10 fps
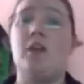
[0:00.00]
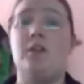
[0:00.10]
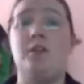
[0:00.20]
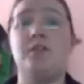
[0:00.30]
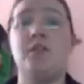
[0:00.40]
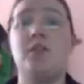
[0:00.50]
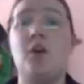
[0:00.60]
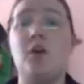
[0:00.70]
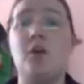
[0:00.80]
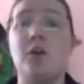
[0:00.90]
It'll also
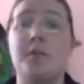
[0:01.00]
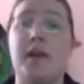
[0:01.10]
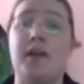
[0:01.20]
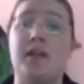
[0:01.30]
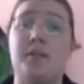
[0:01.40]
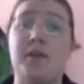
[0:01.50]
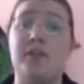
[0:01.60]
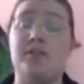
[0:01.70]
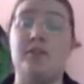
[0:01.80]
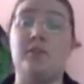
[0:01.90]
not automatically
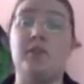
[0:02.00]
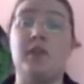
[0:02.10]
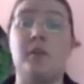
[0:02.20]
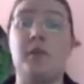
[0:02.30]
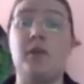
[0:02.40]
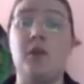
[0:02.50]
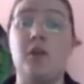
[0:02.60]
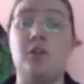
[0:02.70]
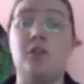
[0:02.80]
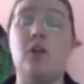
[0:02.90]
be assumed that I'm a
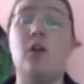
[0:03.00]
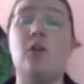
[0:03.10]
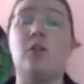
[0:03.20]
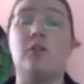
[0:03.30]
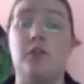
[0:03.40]
nerd or a